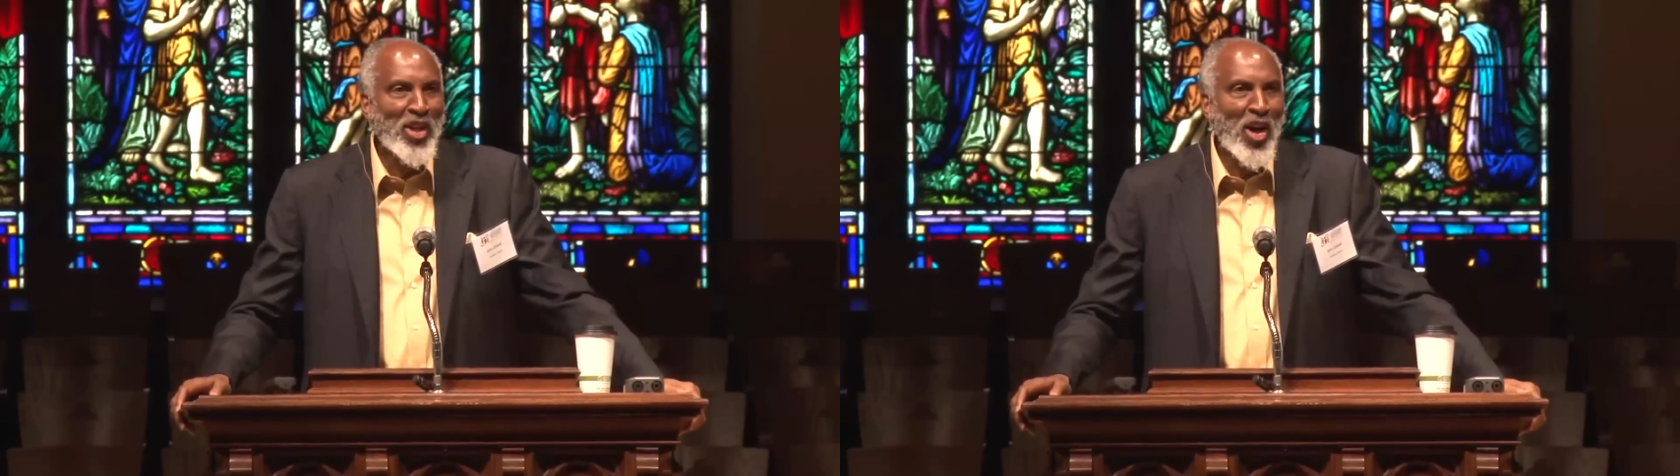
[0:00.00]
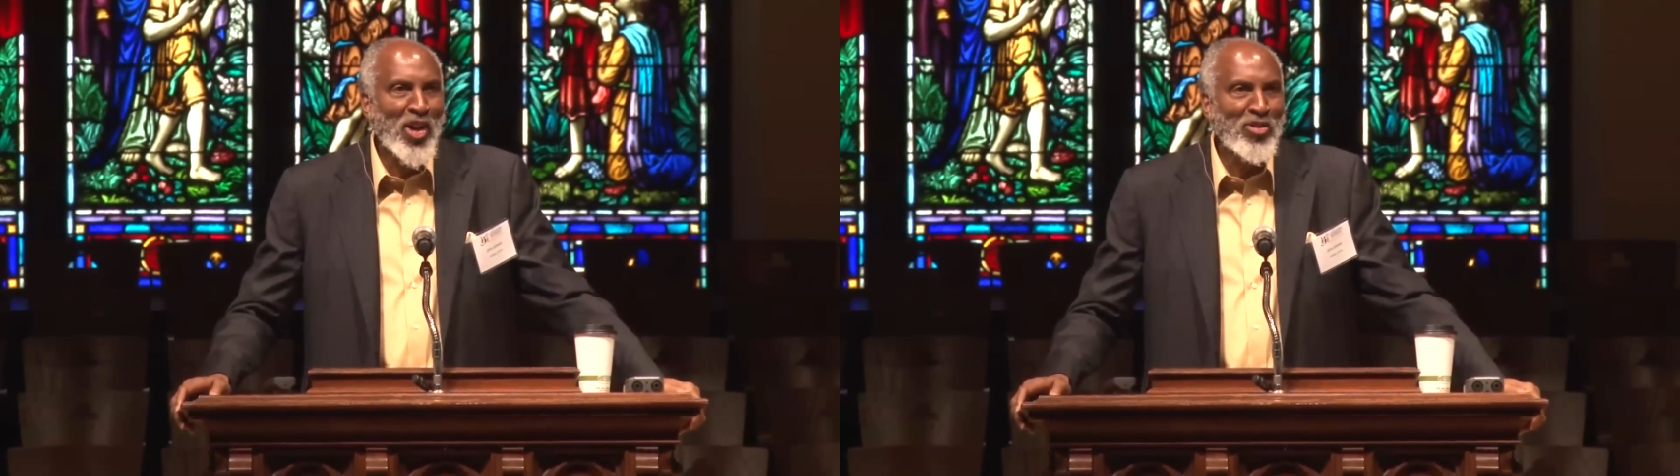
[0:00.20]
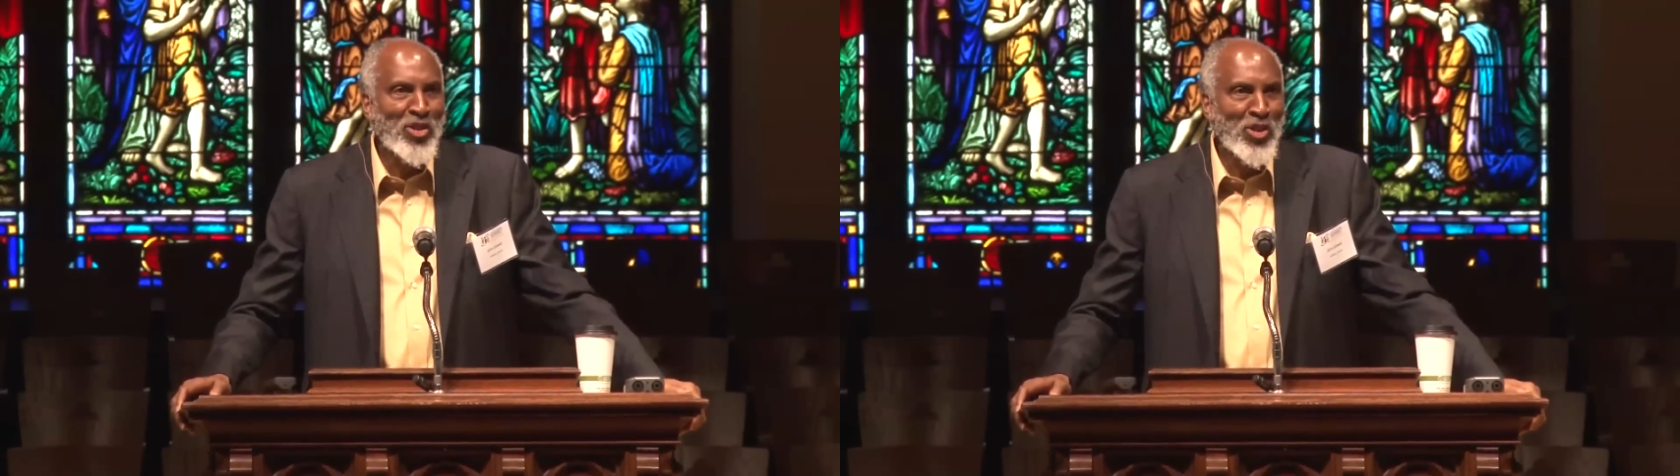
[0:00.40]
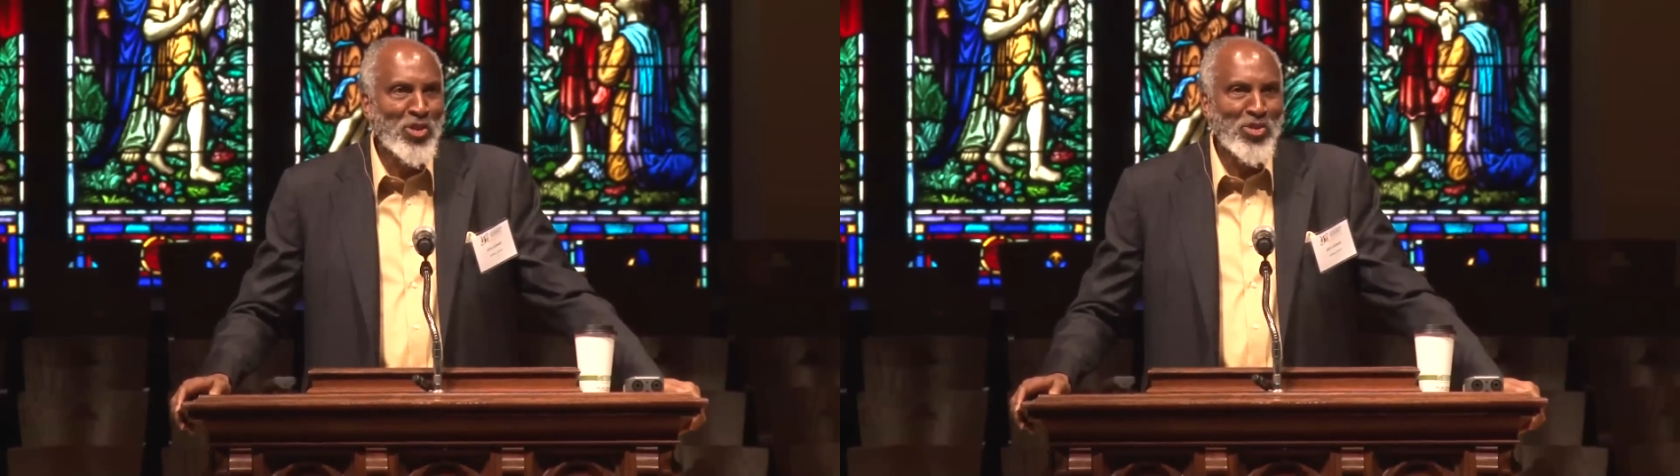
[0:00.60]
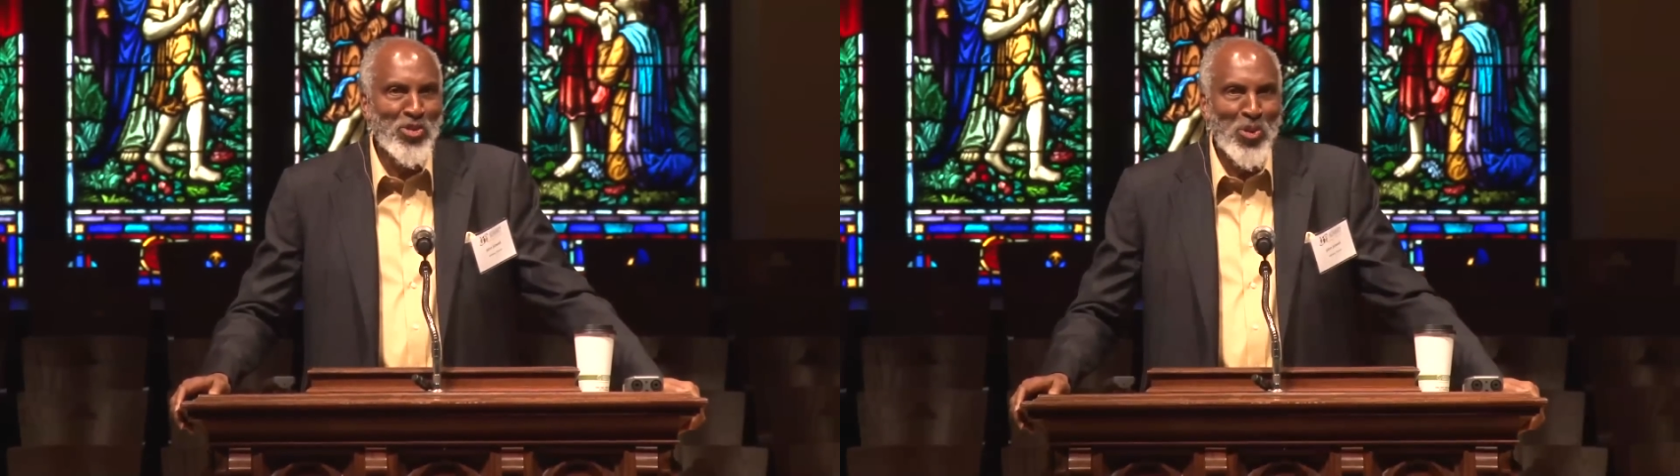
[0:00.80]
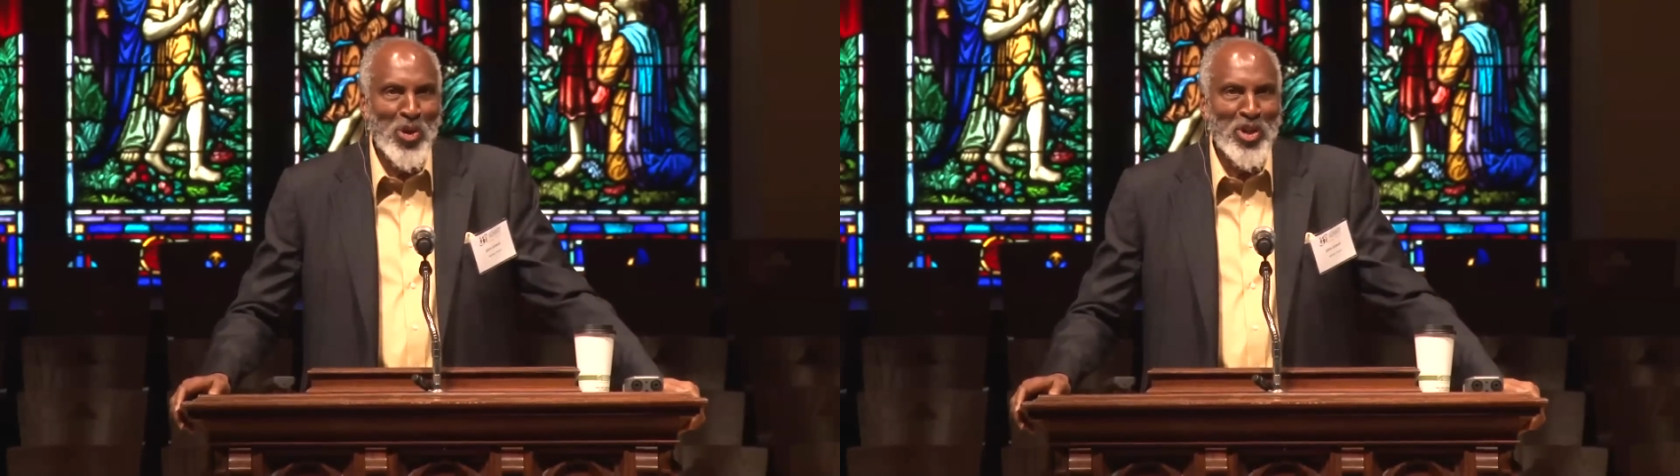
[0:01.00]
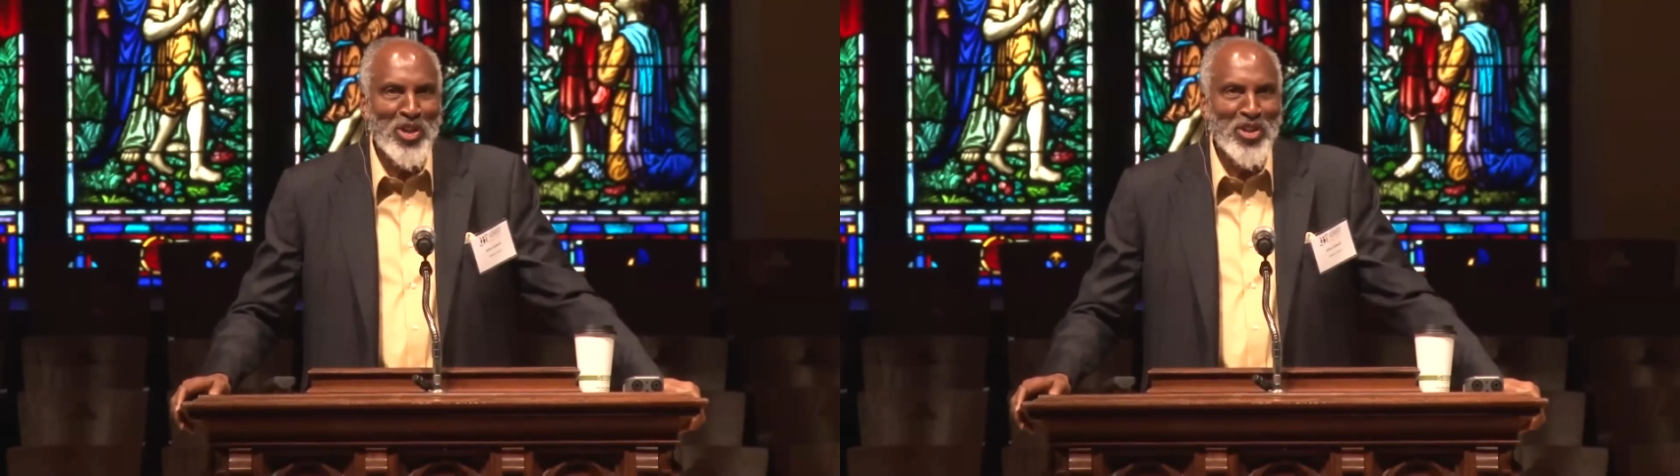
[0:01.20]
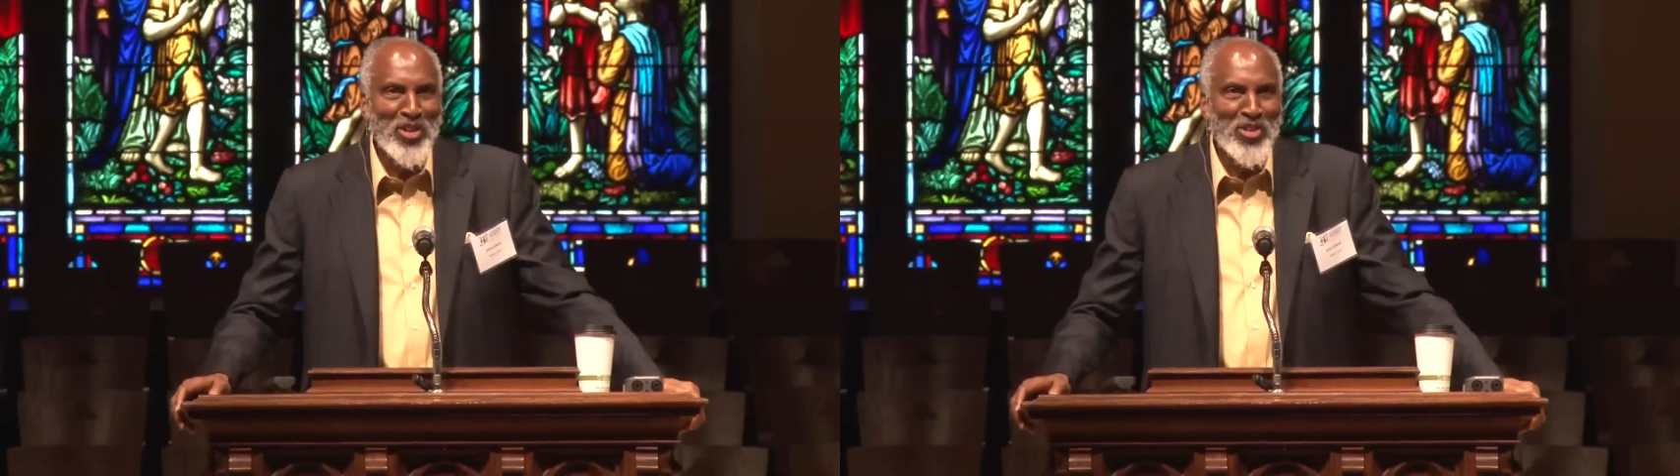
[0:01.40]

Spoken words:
all of you for